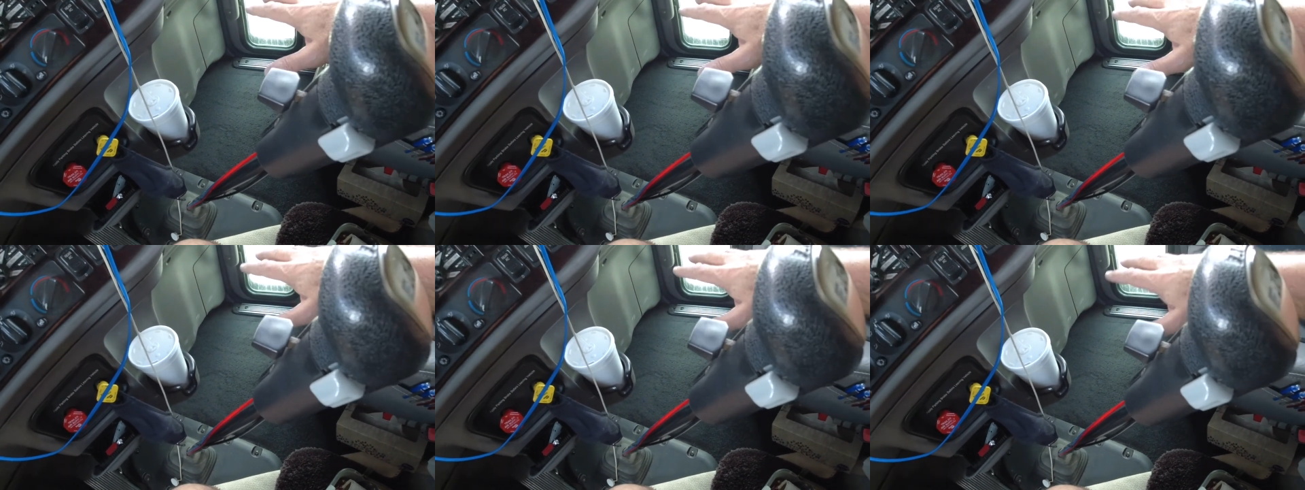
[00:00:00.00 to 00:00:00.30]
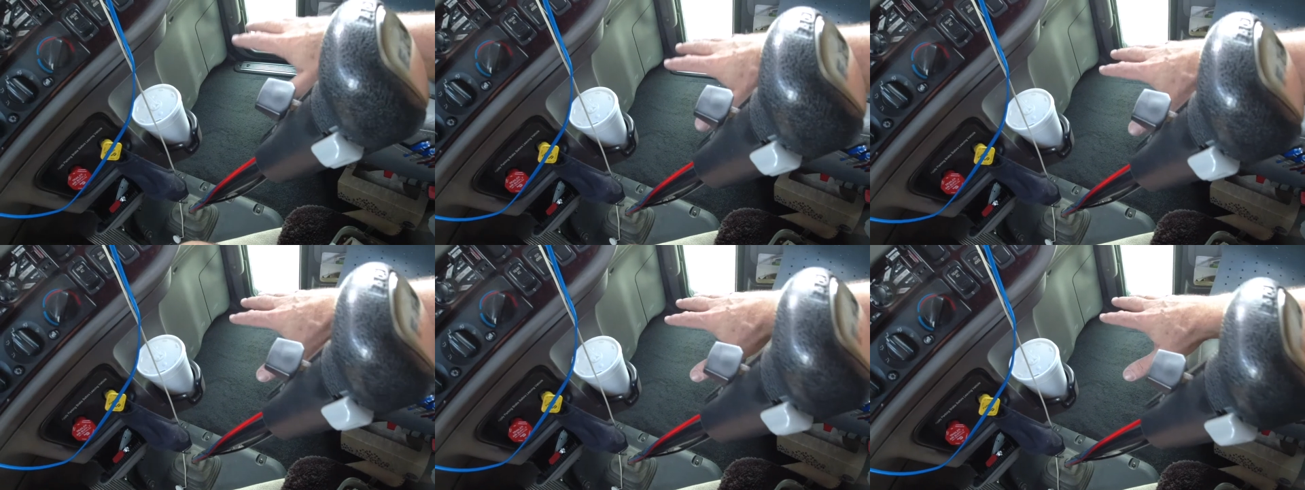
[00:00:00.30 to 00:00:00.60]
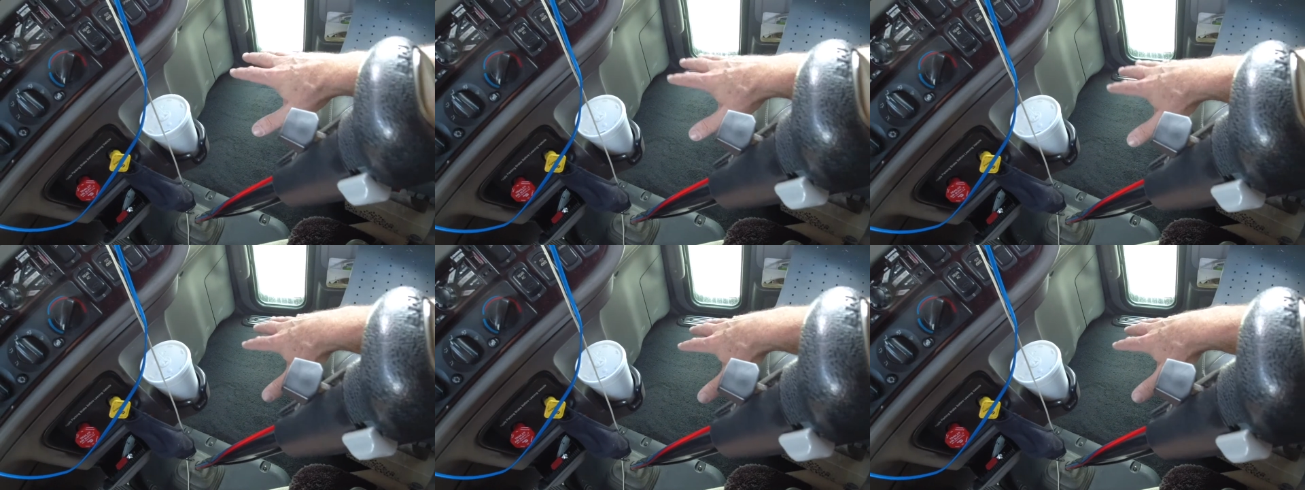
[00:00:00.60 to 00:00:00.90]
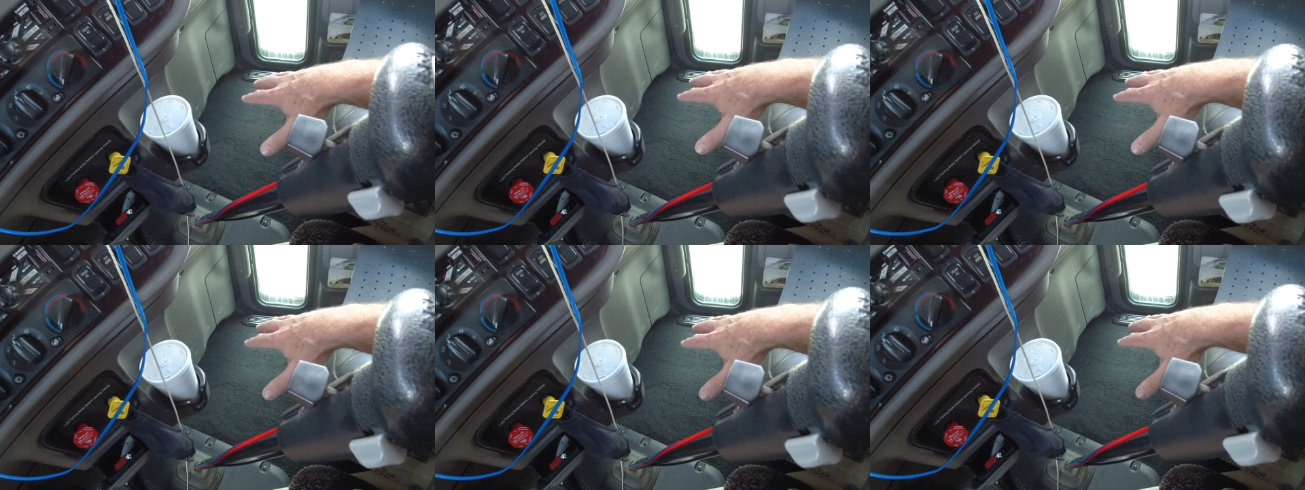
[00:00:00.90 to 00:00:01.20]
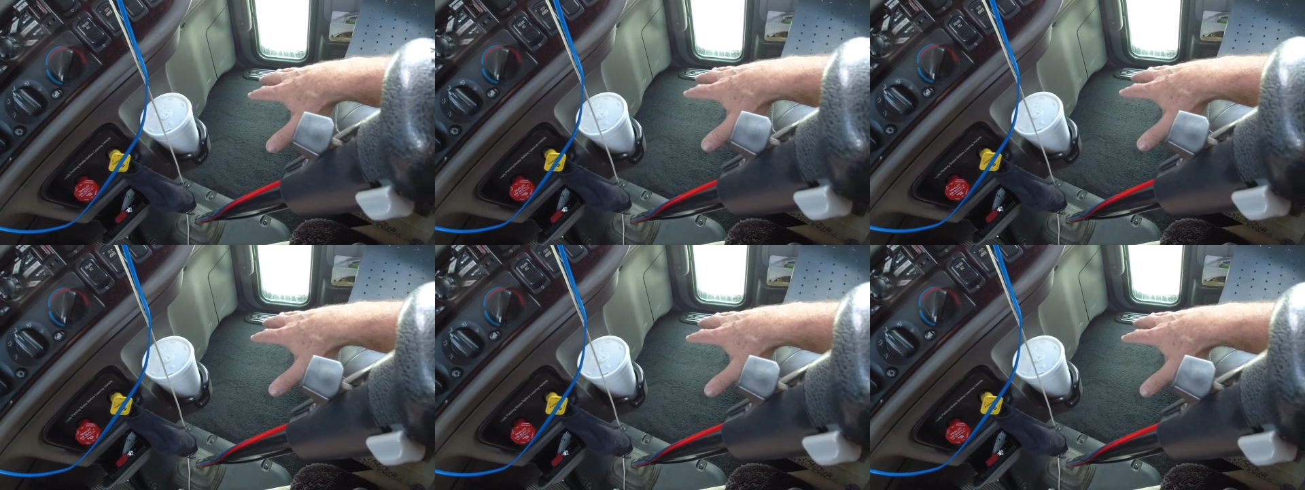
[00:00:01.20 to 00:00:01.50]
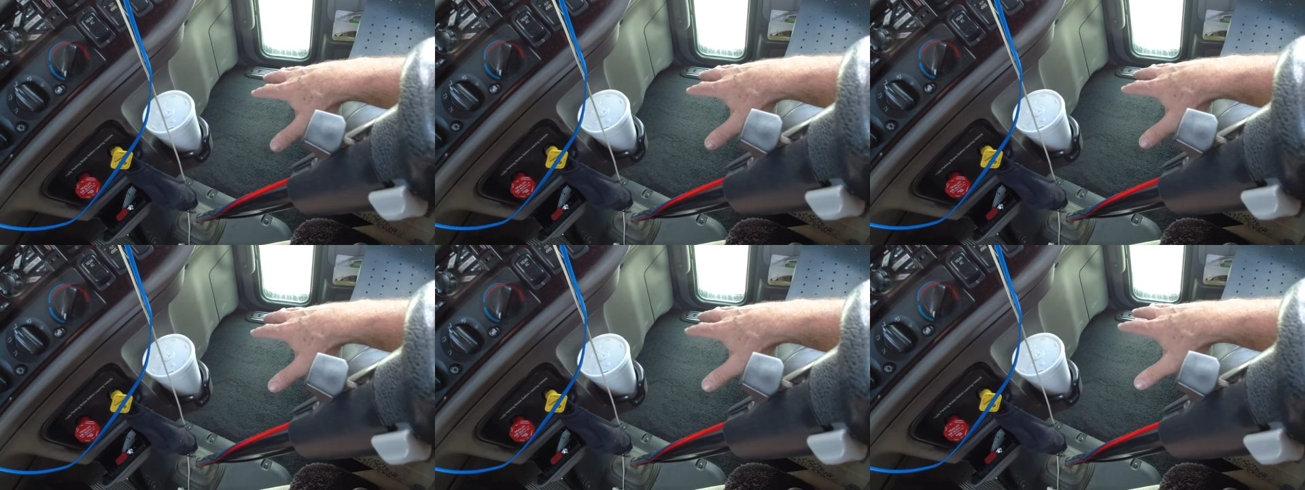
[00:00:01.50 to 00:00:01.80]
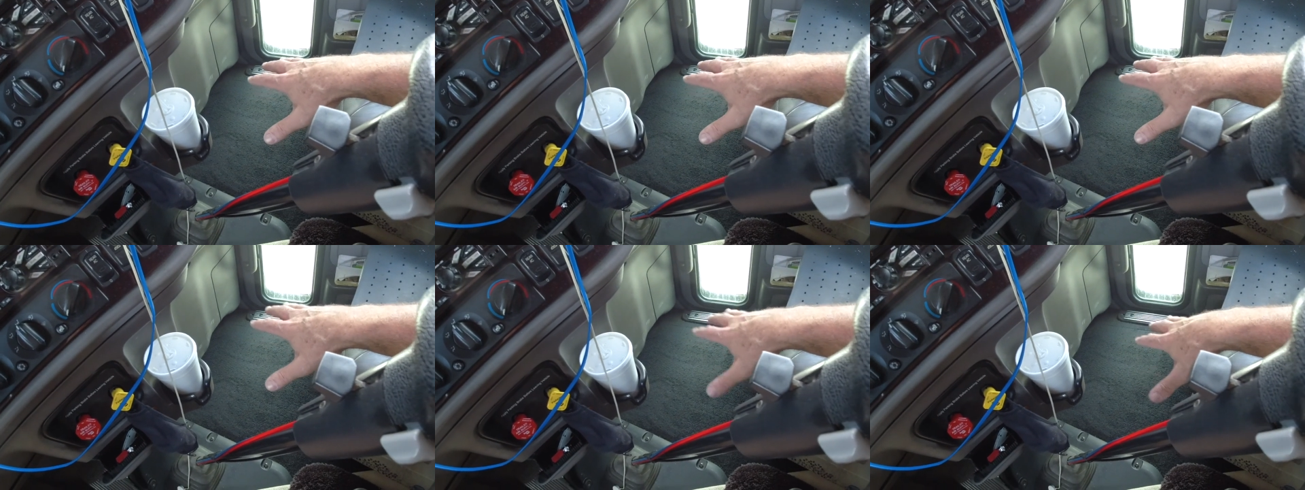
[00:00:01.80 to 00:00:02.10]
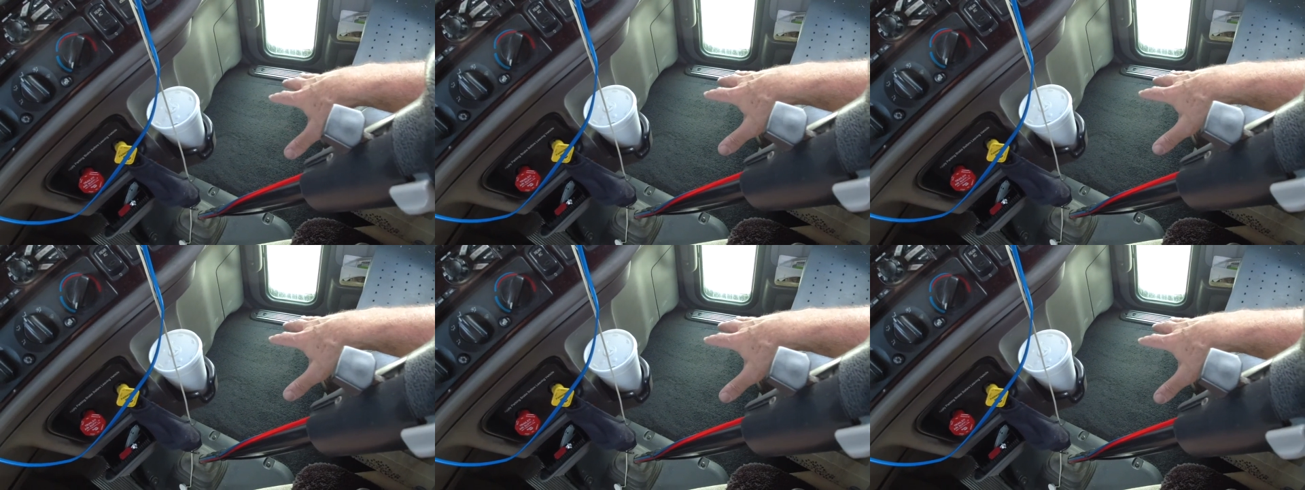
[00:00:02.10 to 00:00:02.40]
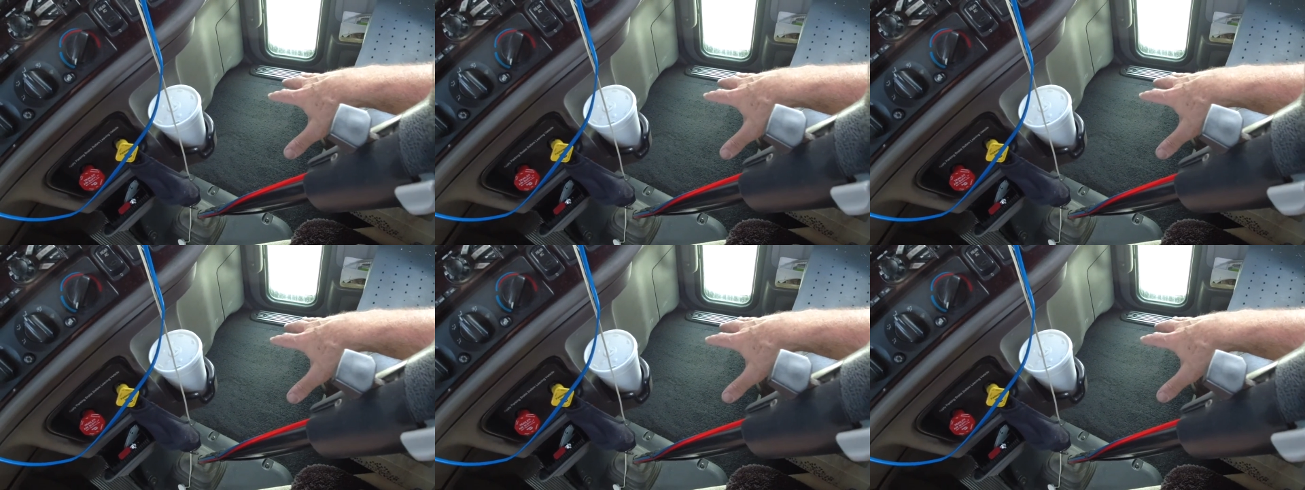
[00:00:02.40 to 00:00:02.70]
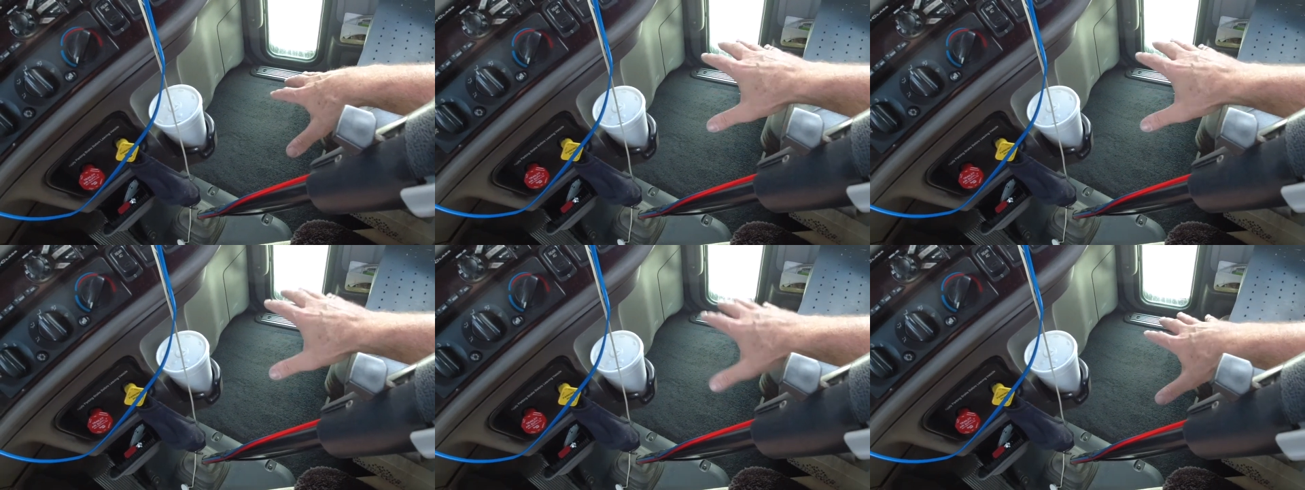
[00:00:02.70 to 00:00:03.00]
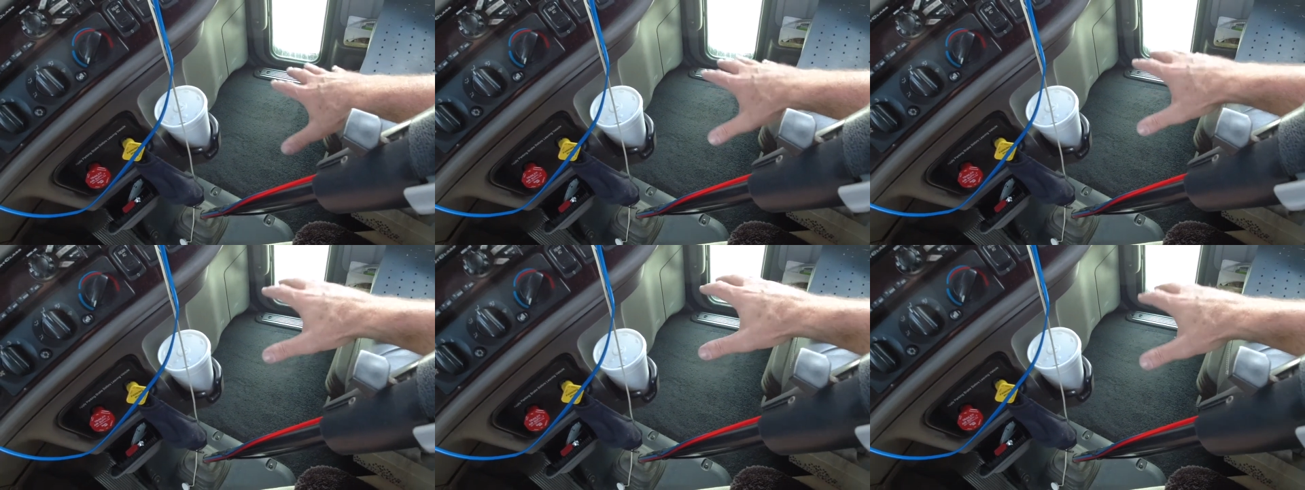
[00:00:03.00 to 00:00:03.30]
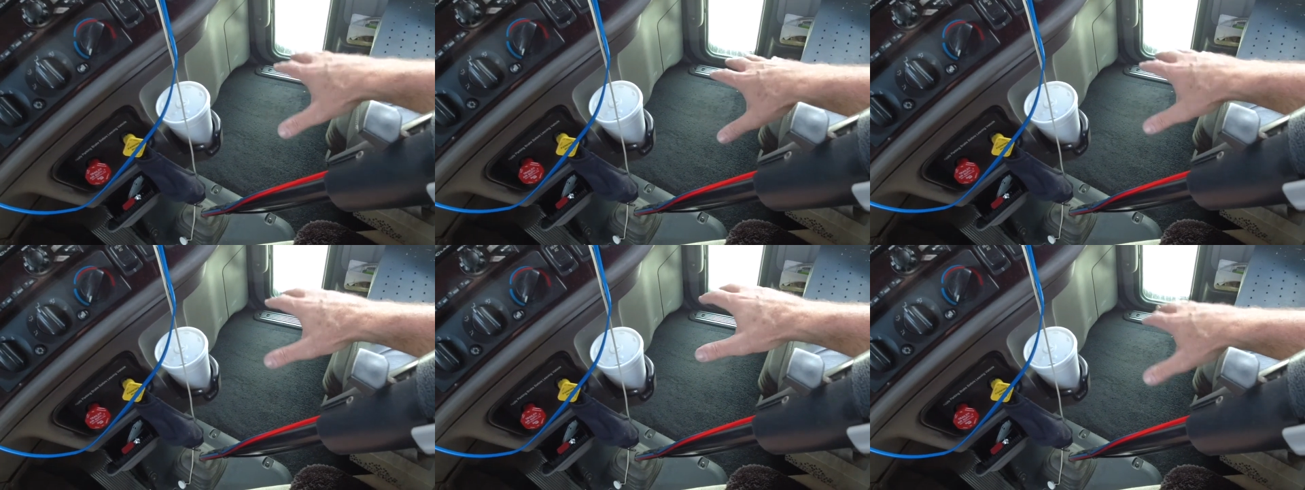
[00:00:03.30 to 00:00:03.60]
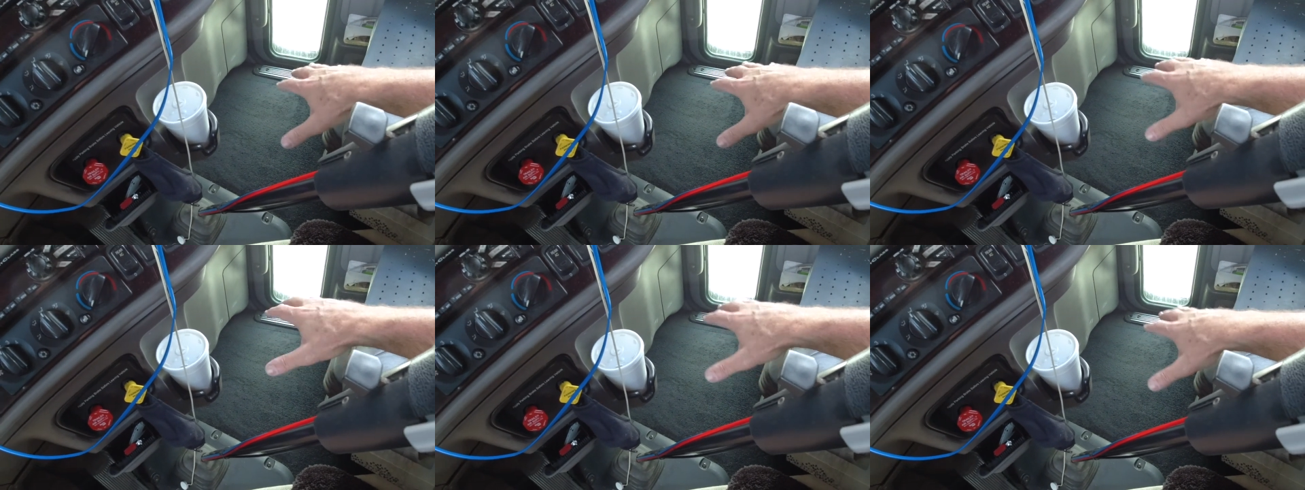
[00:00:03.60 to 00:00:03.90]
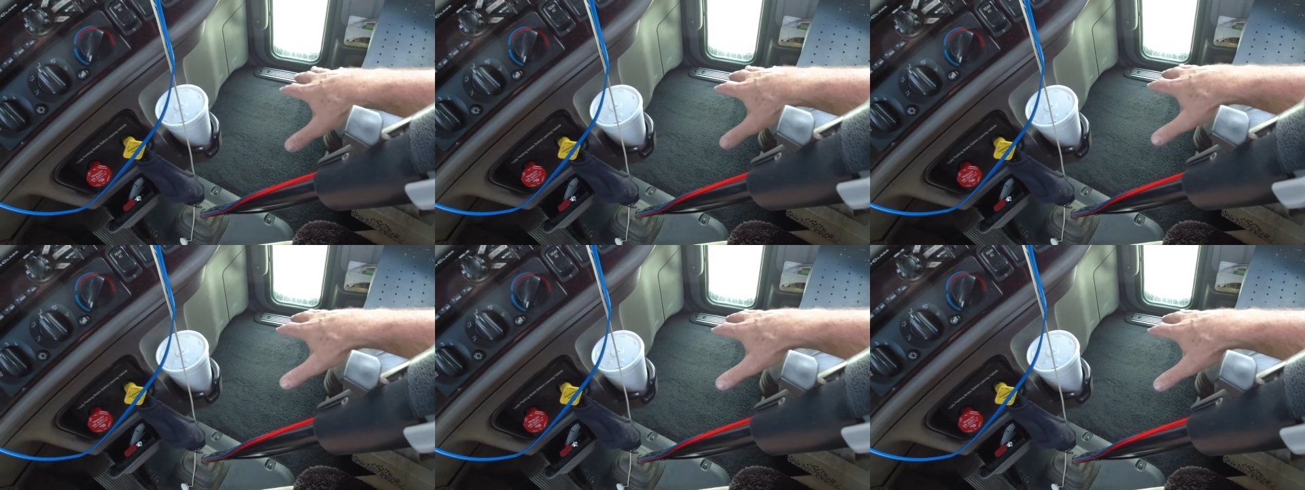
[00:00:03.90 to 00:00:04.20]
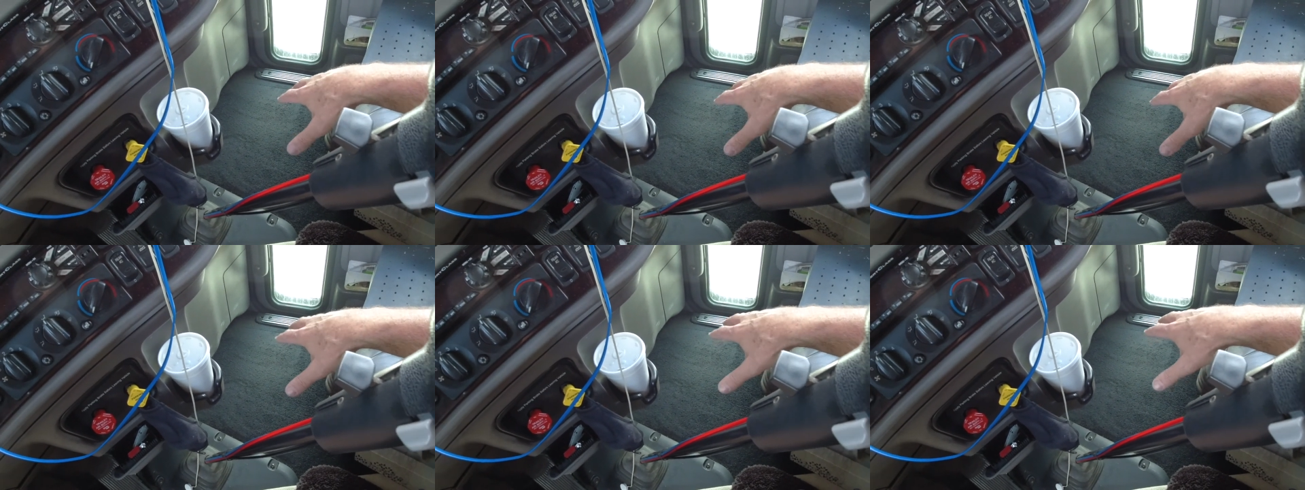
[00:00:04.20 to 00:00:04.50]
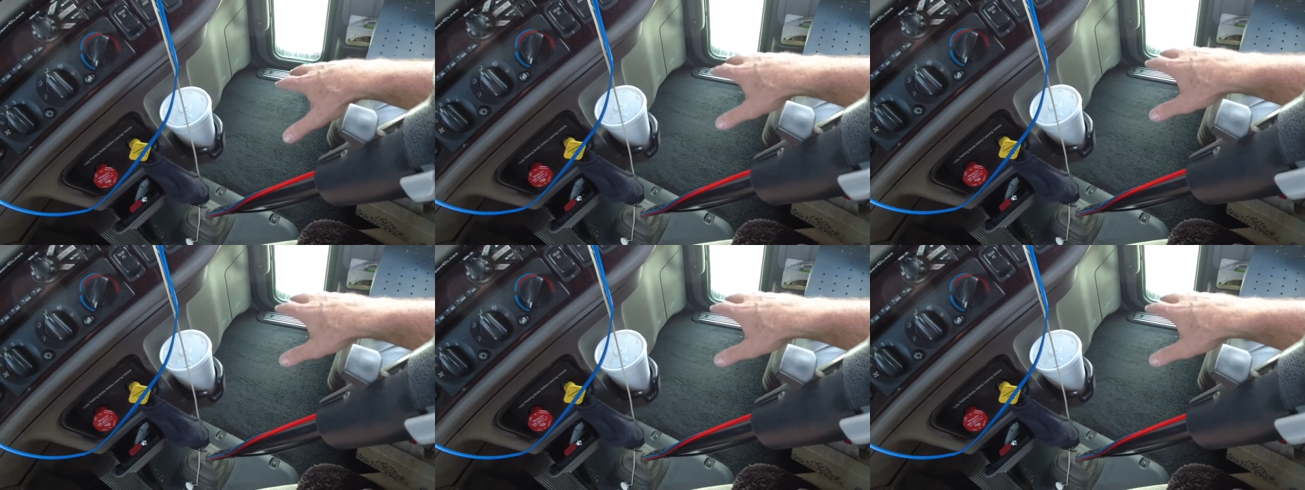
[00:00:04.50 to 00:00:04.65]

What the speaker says: No face is visible, so there are no lips to read.